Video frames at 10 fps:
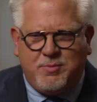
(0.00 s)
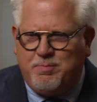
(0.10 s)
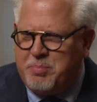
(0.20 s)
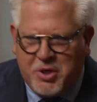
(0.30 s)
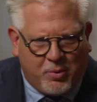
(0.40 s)

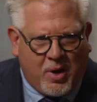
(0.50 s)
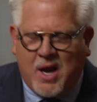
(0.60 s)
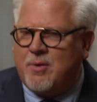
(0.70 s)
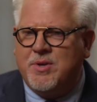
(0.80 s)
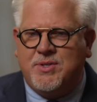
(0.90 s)

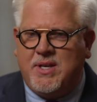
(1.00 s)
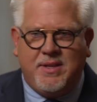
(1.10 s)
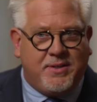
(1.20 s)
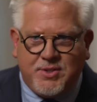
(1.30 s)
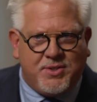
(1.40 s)
bureaucracy
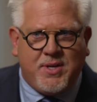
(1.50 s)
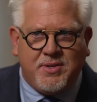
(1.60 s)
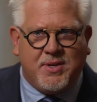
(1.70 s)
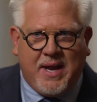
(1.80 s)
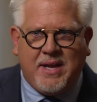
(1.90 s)
that just
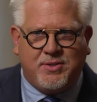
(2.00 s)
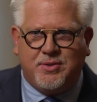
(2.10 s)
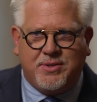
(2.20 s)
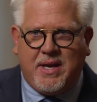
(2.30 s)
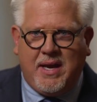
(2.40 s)
doesn't
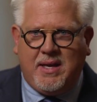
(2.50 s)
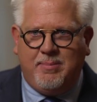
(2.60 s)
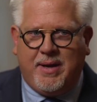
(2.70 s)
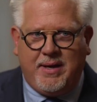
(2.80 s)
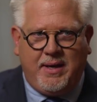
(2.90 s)
answer to
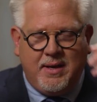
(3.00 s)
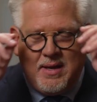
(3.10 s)
anybody.